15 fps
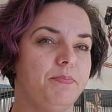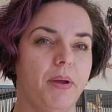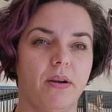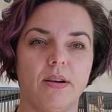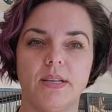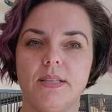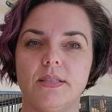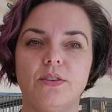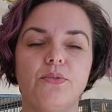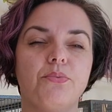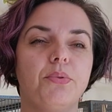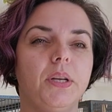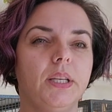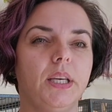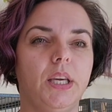Parrots are
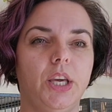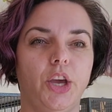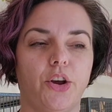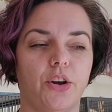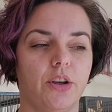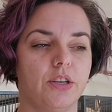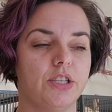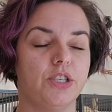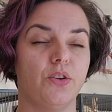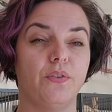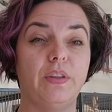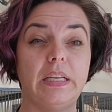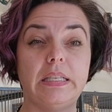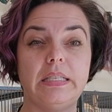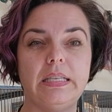really curious. So if
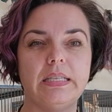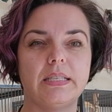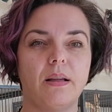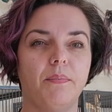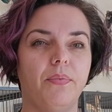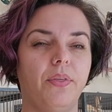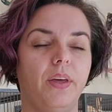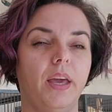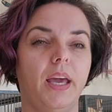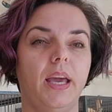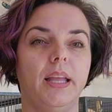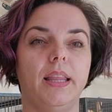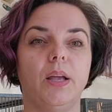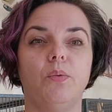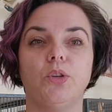they see
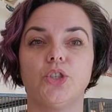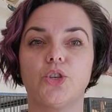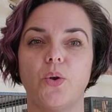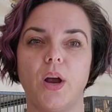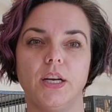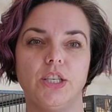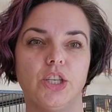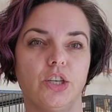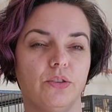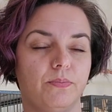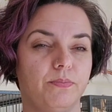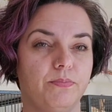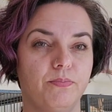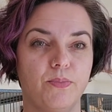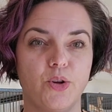something, they will try to
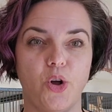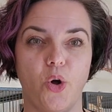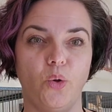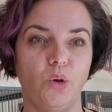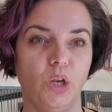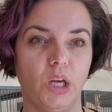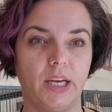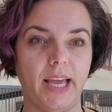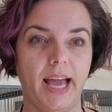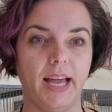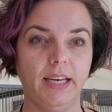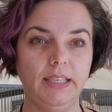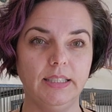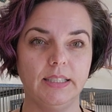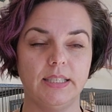go look at
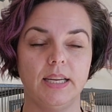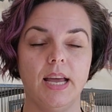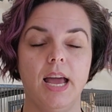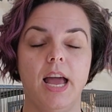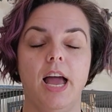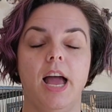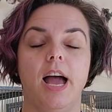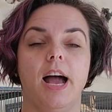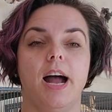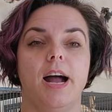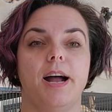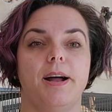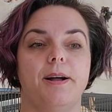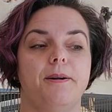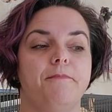it.
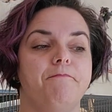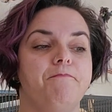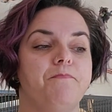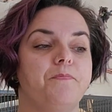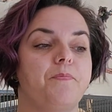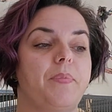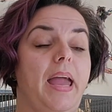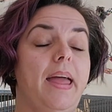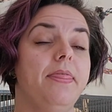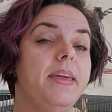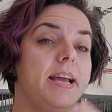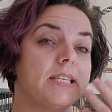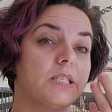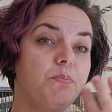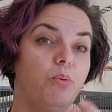And they
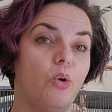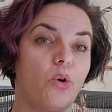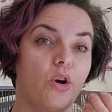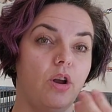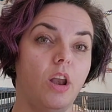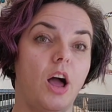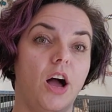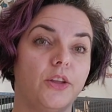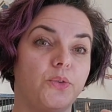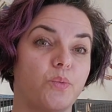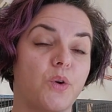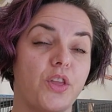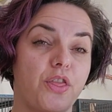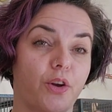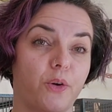explore a lot
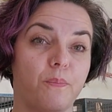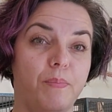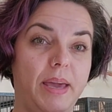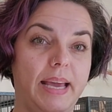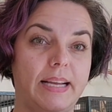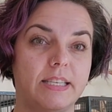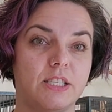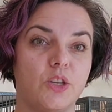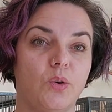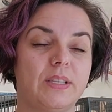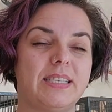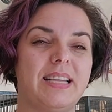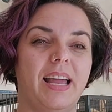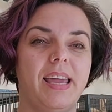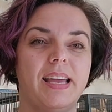with their beaks. So
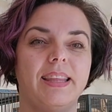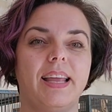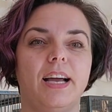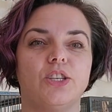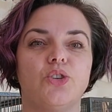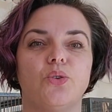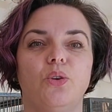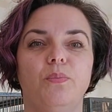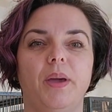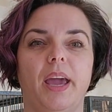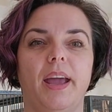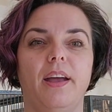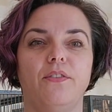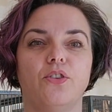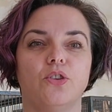it's like a natural
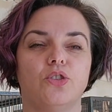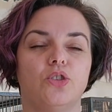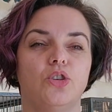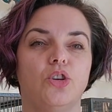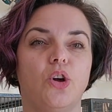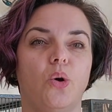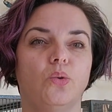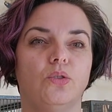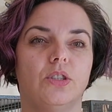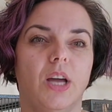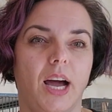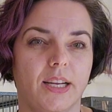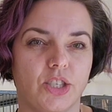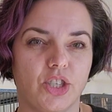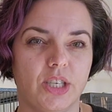behavior to go
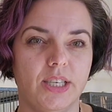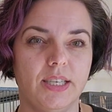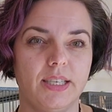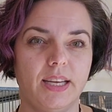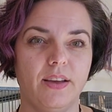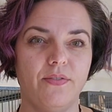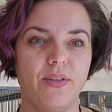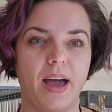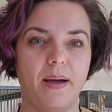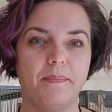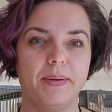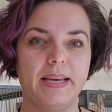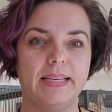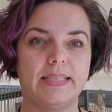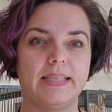touch it, if that
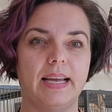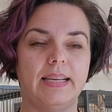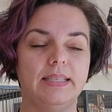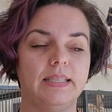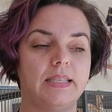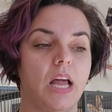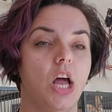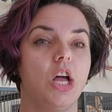makes sense.